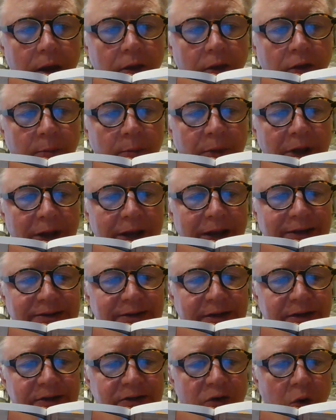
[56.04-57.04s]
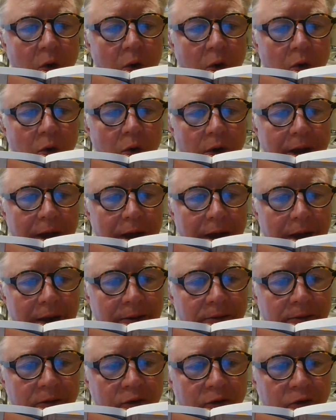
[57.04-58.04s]
The place is
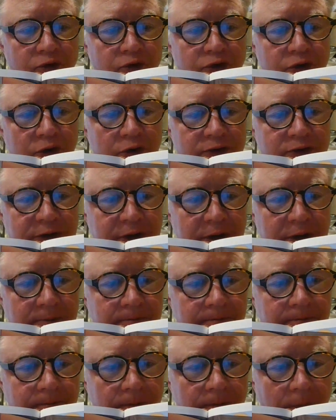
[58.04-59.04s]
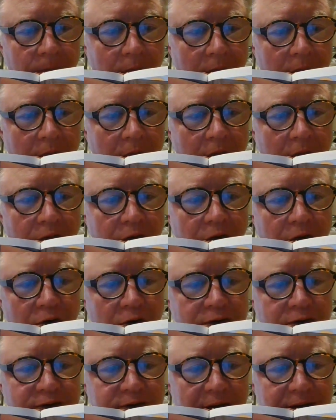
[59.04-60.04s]
Hohokan, New Jersey. The year is